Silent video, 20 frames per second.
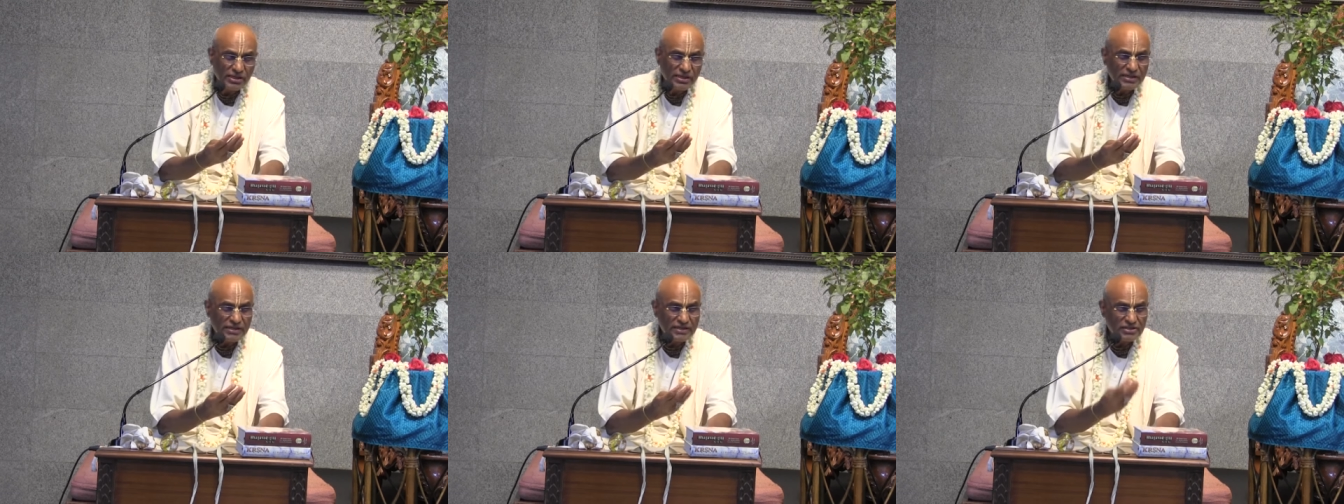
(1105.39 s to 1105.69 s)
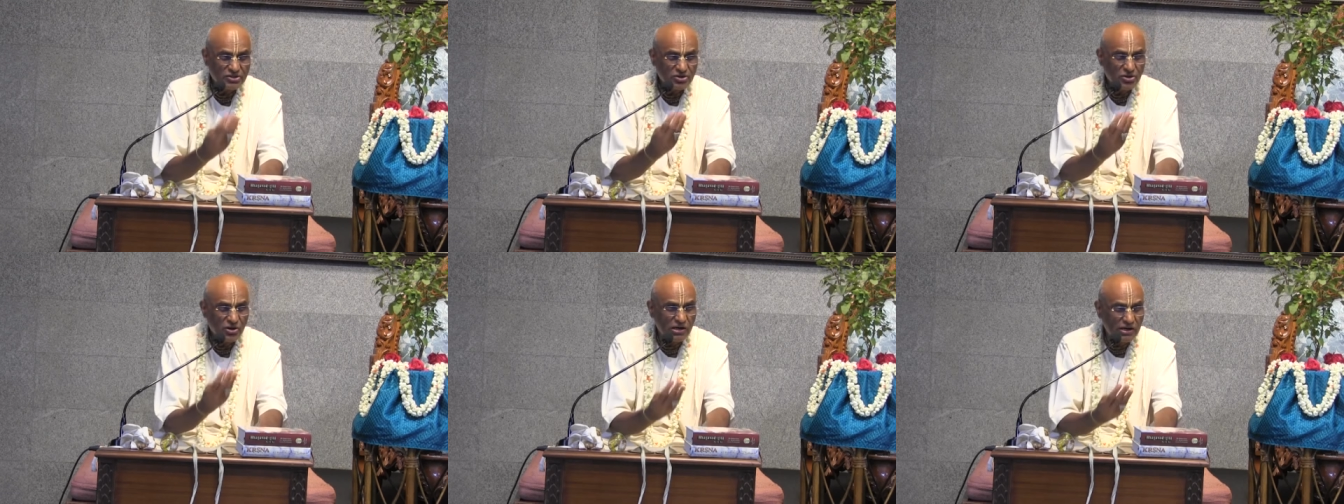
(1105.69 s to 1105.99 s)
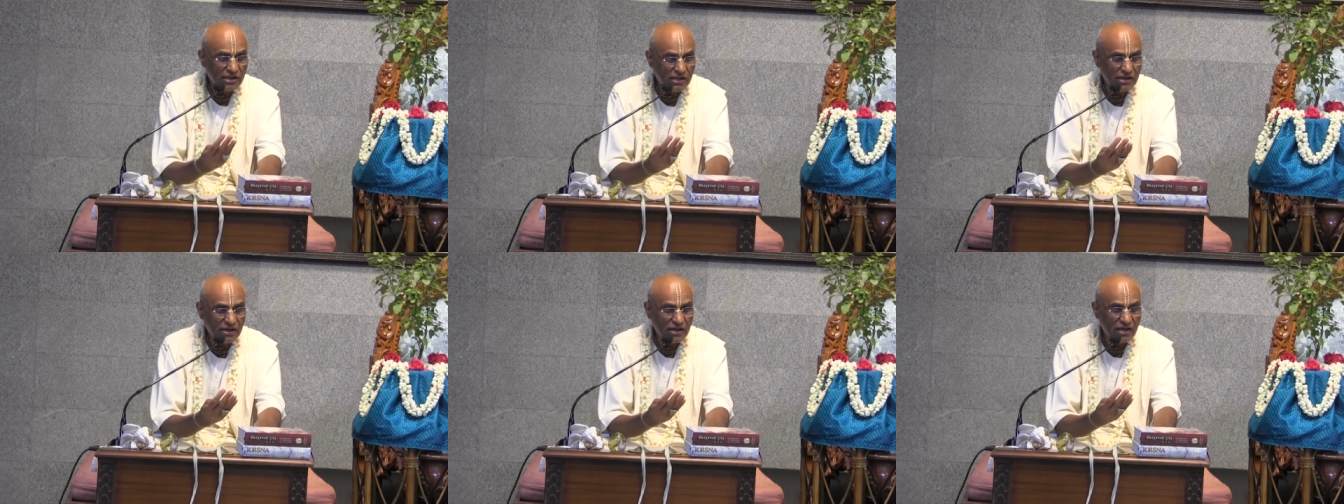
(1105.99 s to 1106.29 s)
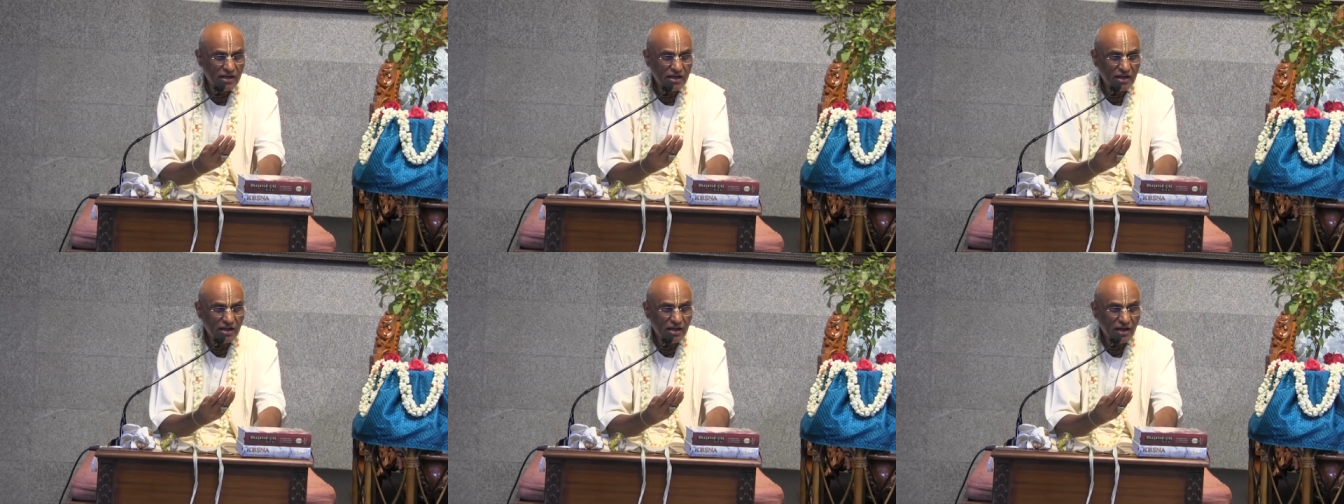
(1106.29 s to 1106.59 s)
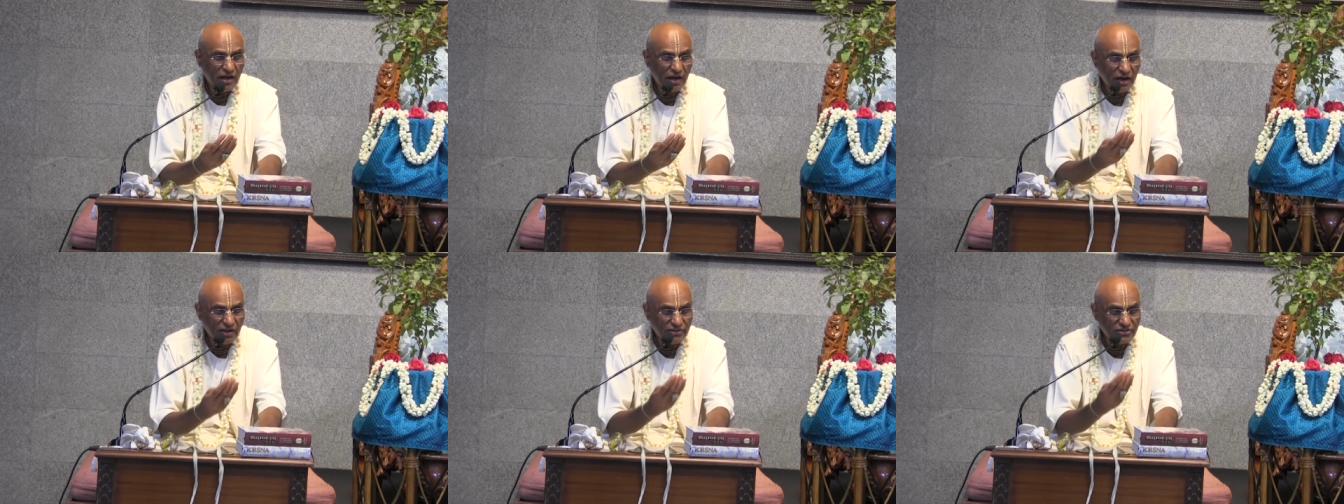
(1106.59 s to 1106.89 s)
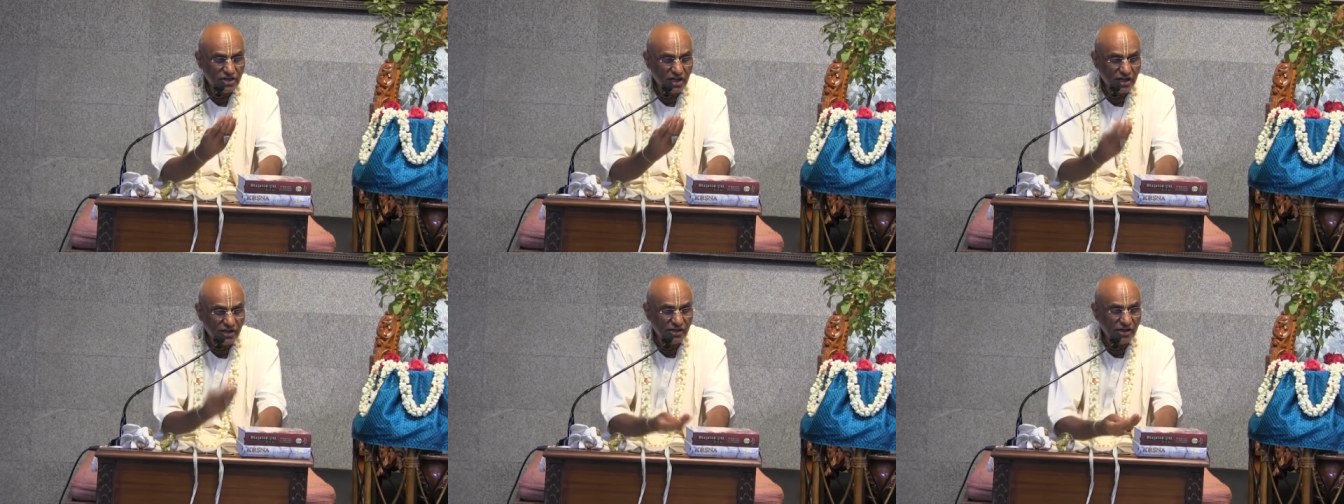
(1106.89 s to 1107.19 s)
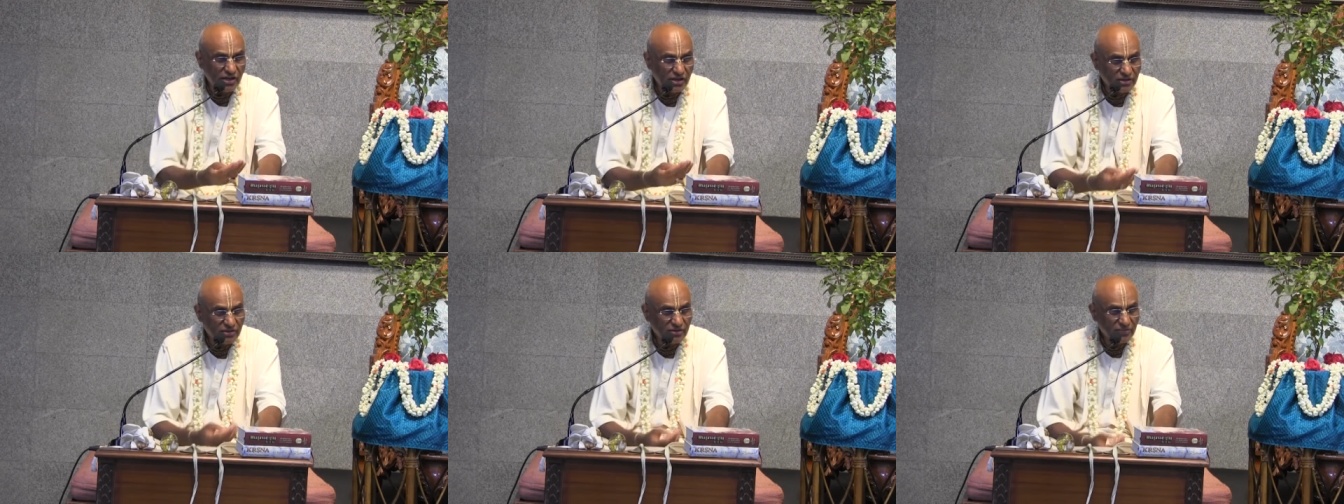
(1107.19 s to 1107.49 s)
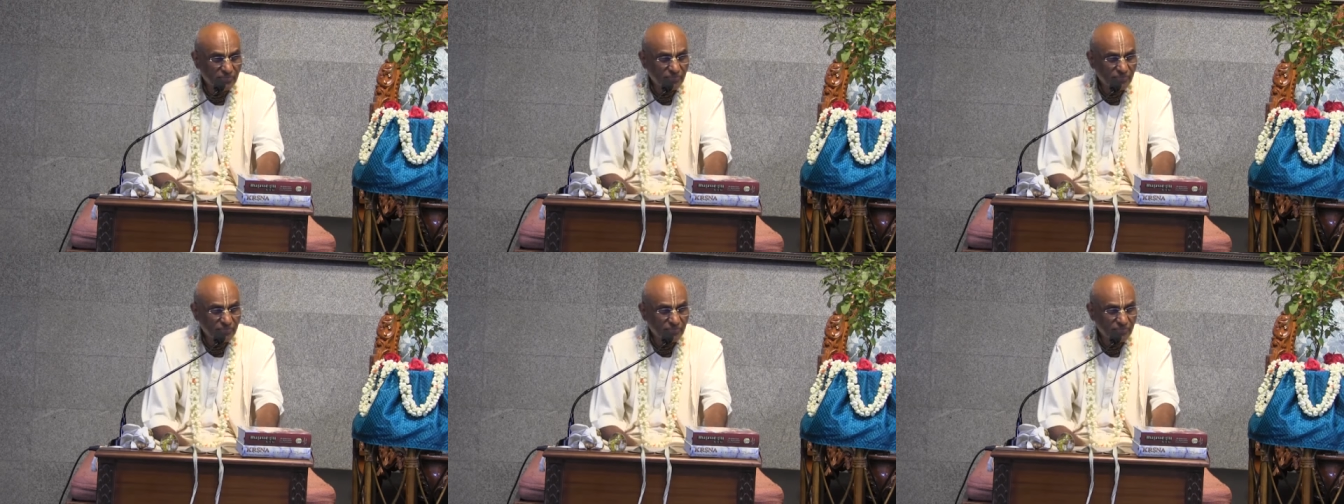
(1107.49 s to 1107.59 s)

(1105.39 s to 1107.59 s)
he is called an Acharya.